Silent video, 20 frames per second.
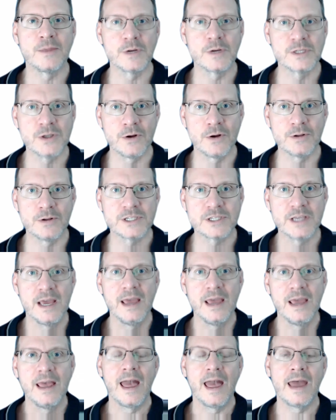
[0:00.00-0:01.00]
results,
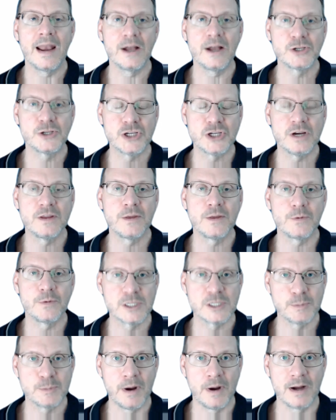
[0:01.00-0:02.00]
and I'll share the
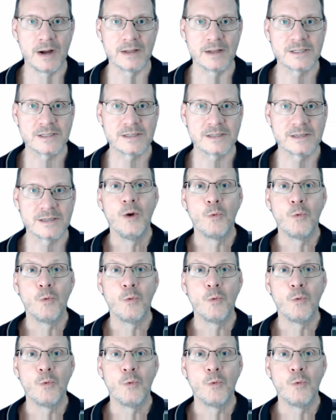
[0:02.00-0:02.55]
response.